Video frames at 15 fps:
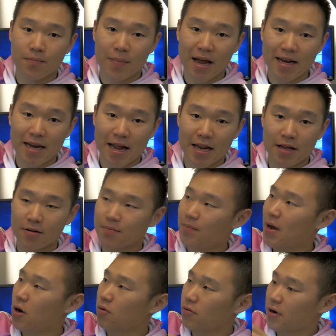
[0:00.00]
magnetic
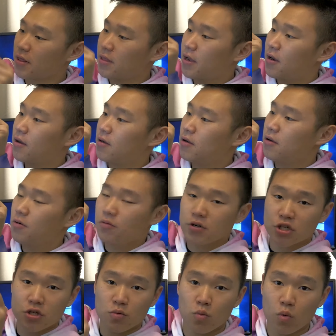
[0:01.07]
mount right there,
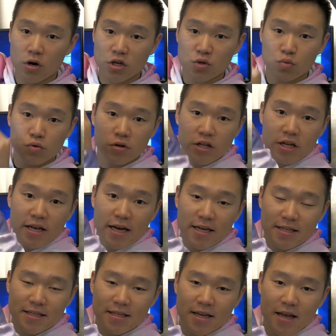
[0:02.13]
which works really
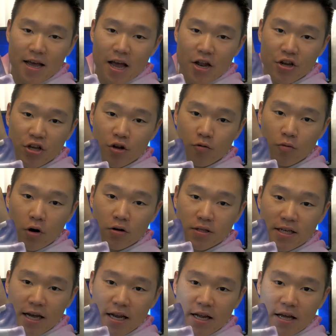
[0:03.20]
nice. And you can
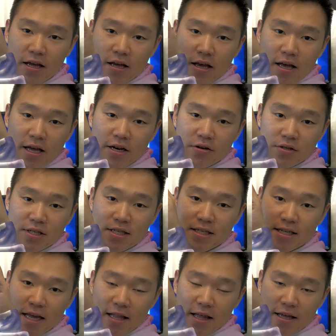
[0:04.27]
rotate it, and it'll
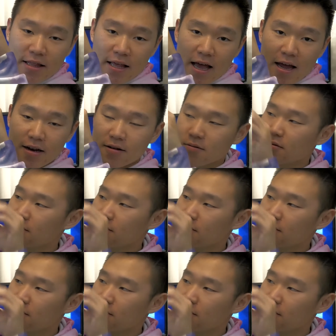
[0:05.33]
stay like that.